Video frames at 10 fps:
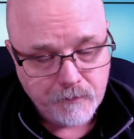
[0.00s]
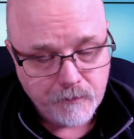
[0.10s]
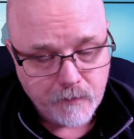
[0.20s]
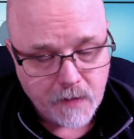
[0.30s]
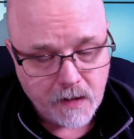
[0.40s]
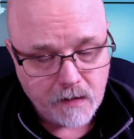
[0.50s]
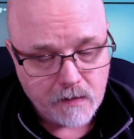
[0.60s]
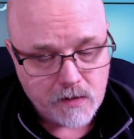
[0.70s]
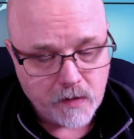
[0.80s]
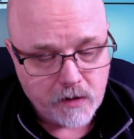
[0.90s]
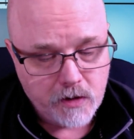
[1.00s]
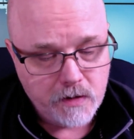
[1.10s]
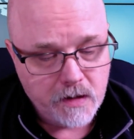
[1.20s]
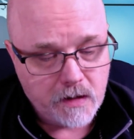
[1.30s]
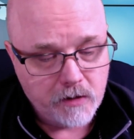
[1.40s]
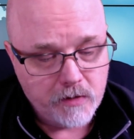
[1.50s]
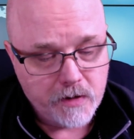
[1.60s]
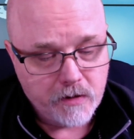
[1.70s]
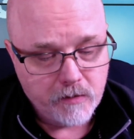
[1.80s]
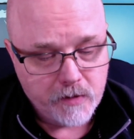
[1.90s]
Okay, so I could declare the
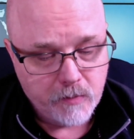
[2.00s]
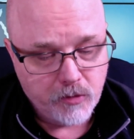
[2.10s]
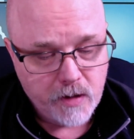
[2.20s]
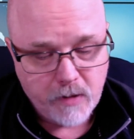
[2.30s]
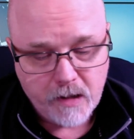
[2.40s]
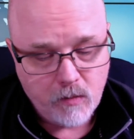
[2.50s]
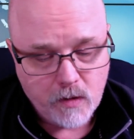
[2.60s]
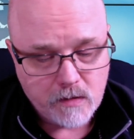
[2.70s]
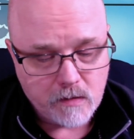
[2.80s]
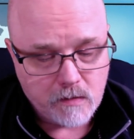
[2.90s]
debris, but I don't want to.